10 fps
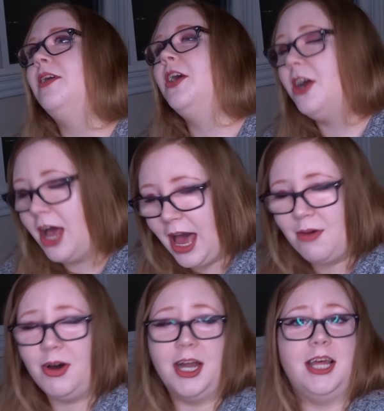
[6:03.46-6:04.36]
Girl, I
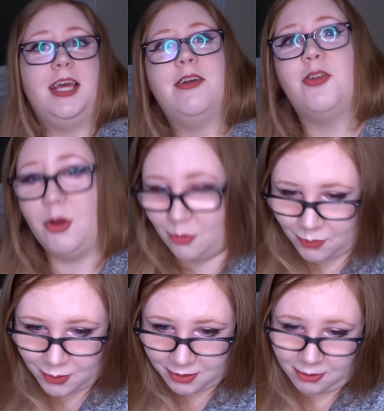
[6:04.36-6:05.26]
want to hear those
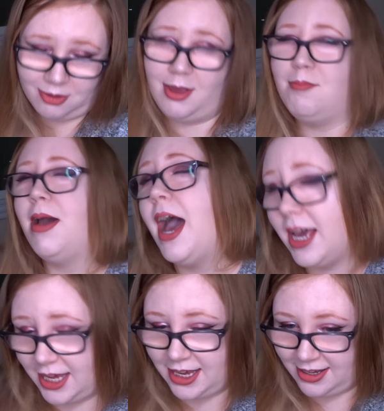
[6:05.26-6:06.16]
vocals in my
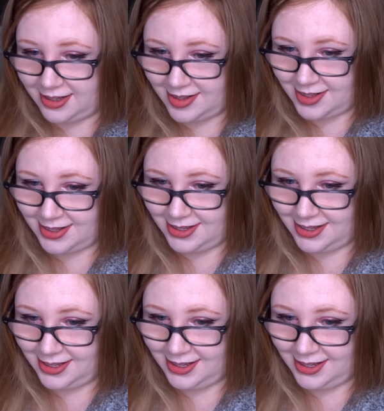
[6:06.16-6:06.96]
ears.